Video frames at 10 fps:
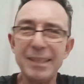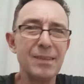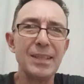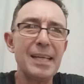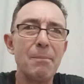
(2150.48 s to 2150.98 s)
I
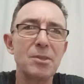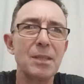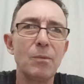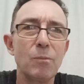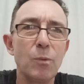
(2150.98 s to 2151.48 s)
didn't think the
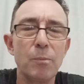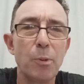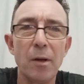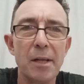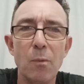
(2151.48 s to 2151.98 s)
embassy
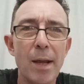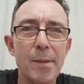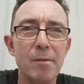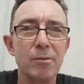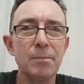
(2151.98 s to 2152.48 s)
would pull any
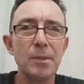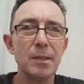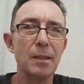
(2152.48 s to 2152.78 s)
weight with them,